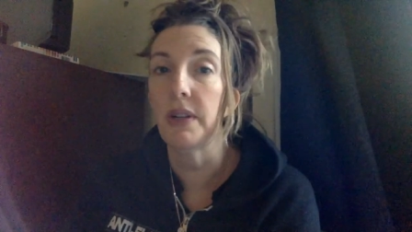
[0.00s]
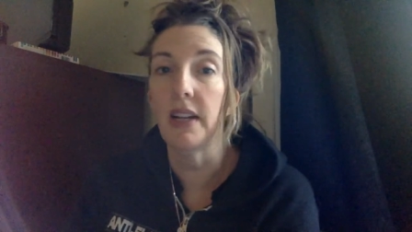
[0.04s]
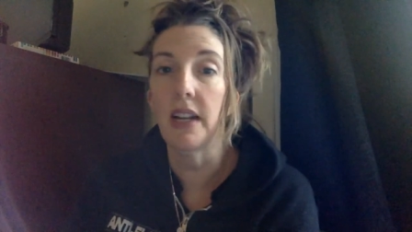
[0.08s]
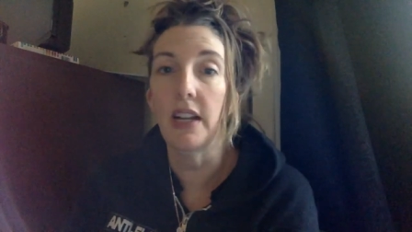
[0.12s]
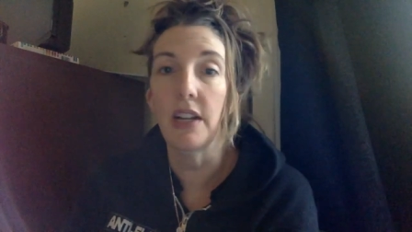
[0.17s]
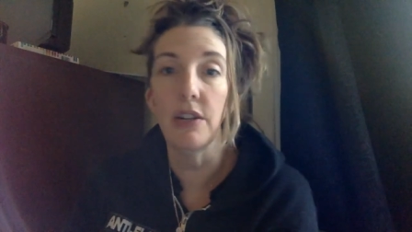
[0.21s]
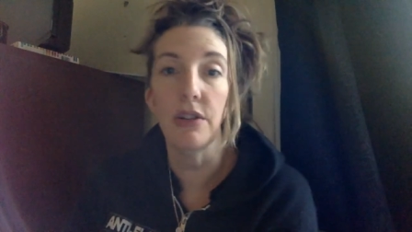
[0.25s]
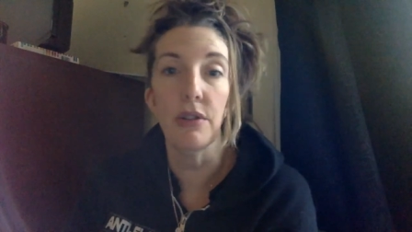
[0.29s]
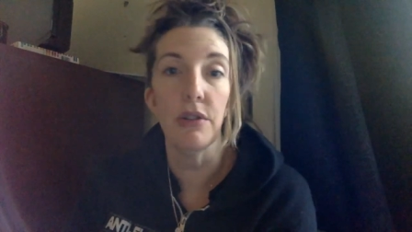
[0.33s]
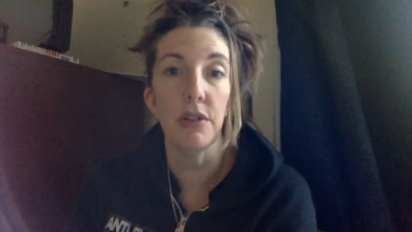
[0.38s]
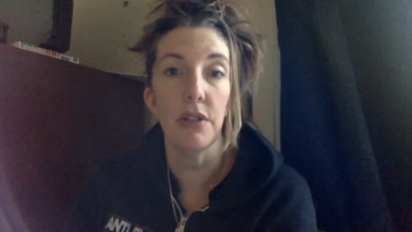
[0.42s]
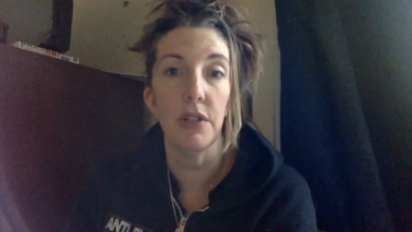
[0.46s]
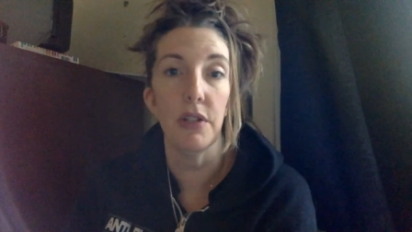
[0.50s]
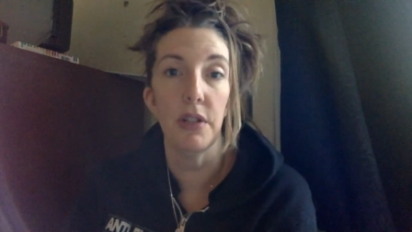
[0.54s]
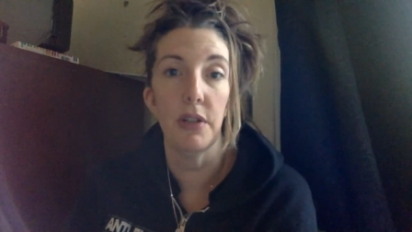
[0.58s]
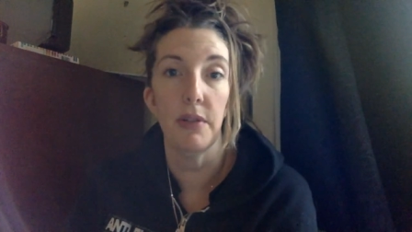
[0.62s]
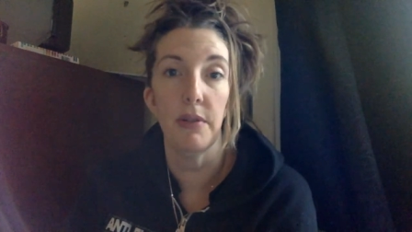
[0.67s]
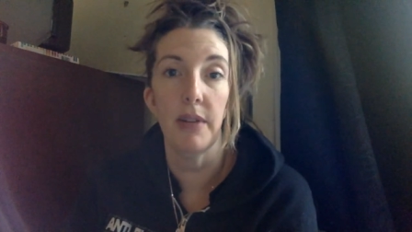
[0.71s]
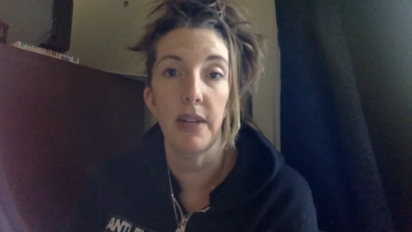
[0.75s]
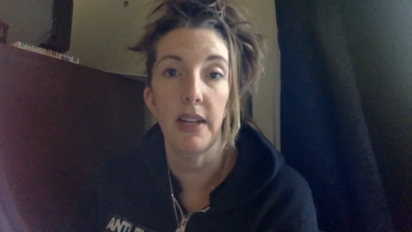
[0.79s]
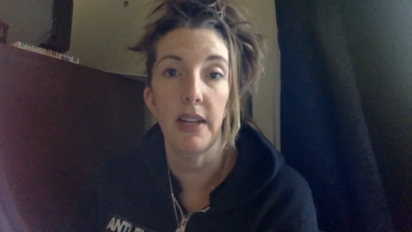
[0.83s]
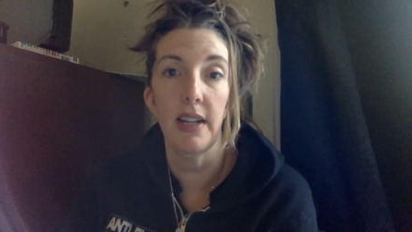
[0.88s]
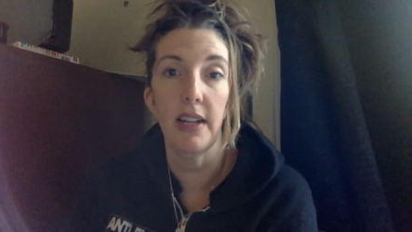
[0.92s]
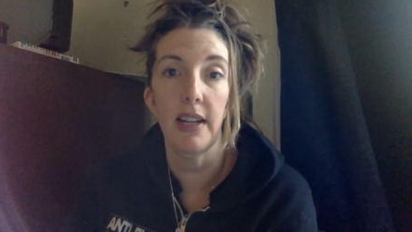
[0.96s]
nature's
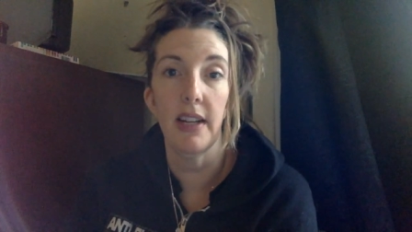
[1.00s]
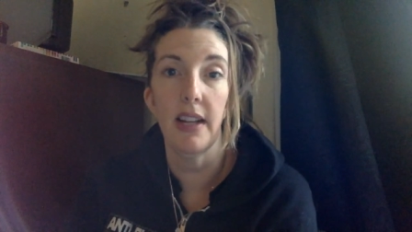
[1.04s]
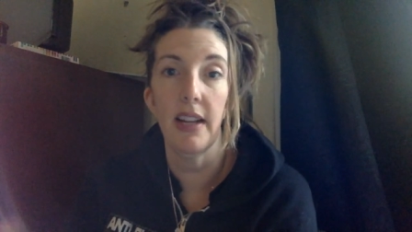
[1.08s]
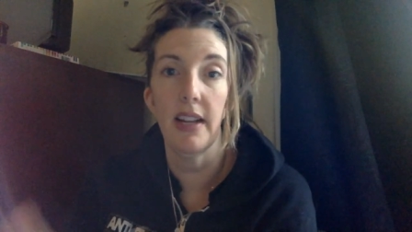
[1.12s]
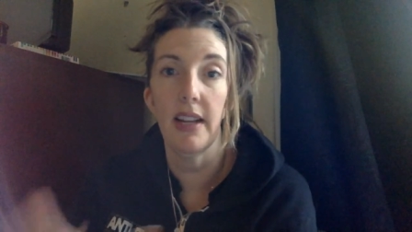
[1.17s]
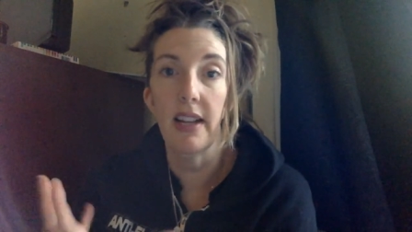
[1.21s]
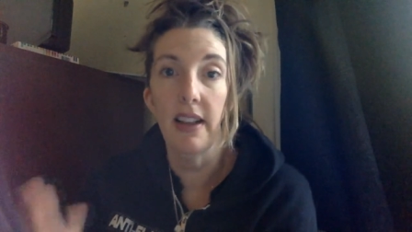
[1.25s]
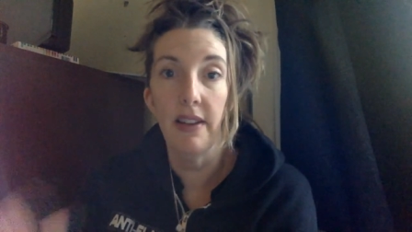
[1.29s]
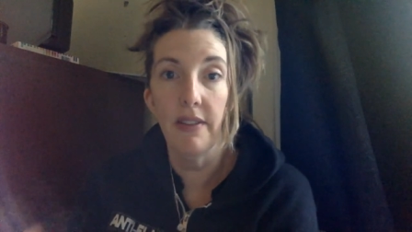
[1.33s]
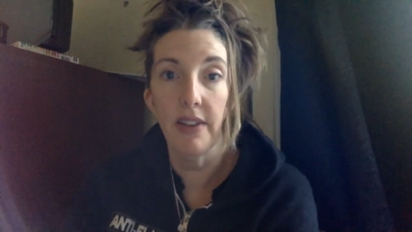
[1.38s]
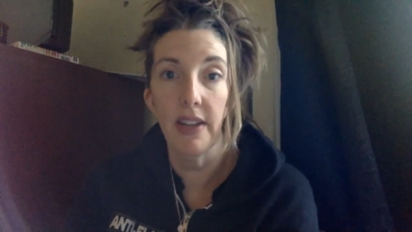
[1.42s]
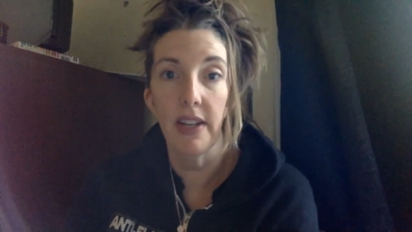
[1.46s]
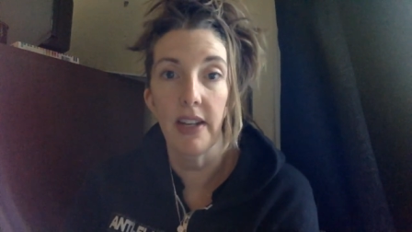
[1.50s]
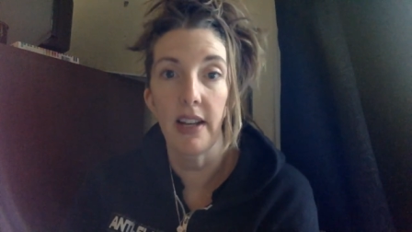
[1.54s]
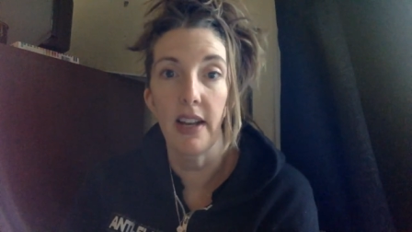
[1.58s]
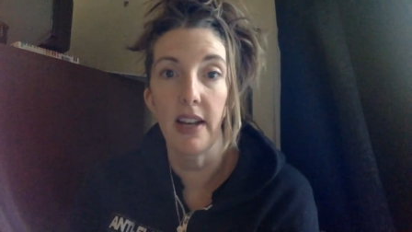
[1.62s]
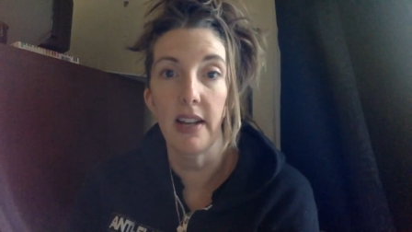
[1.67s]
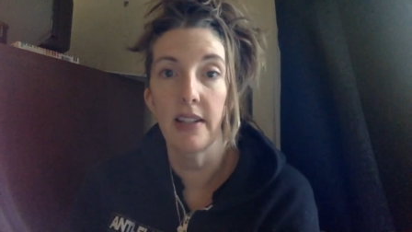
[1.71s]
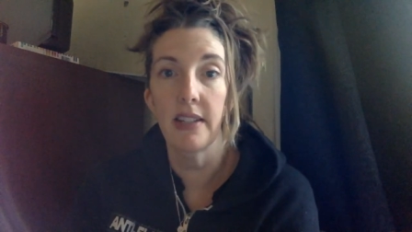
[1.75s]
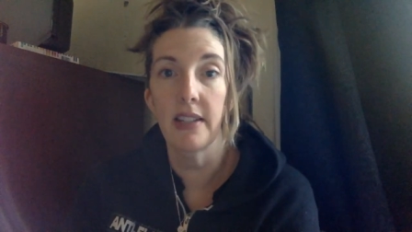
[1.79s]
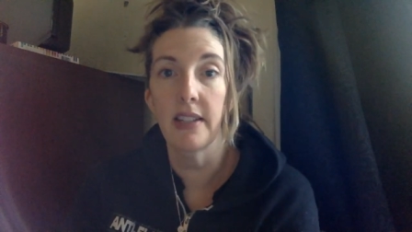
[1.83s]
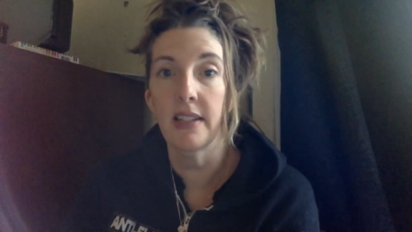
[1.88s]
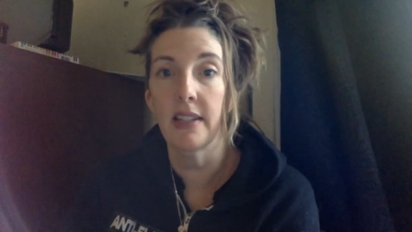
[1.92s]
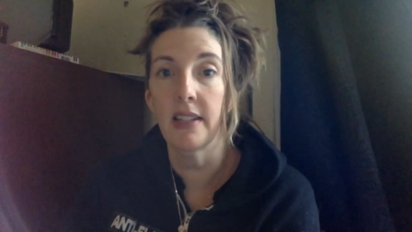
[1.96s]
doing and giving
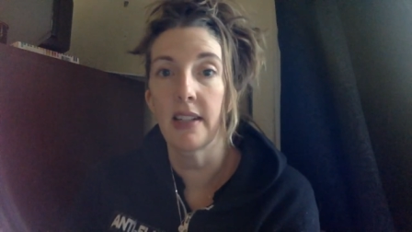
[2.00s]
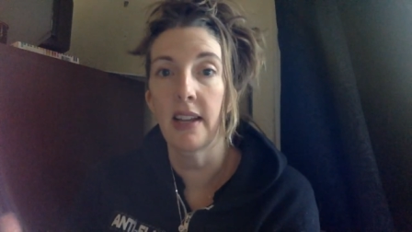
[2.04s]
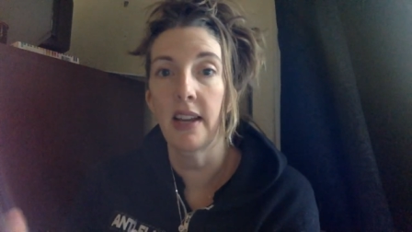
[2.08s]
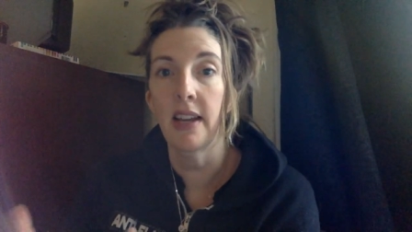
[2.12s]
us.